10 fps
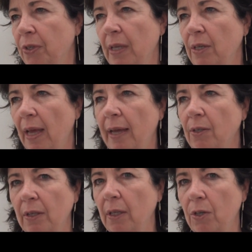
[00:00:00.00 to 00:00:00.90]
They
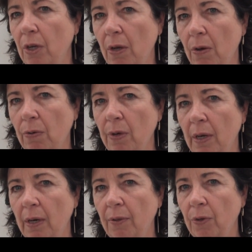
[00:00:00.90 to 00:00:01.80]
tacitly know
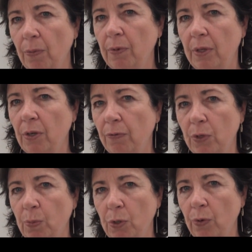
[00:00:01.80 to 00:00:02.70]
the
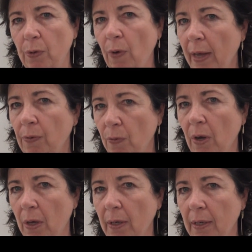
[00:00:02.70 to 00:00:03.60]
difference between right and
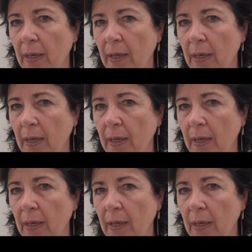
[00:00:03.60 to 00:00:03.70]
wrong,